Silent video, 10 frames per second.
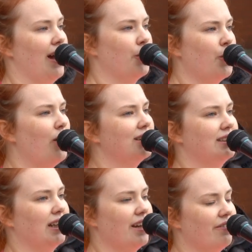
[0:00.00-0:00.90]
And who wants
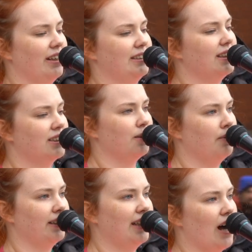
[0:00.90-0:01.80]
to live in a system
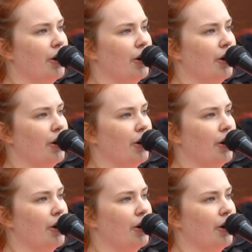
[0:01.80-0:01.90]
like that?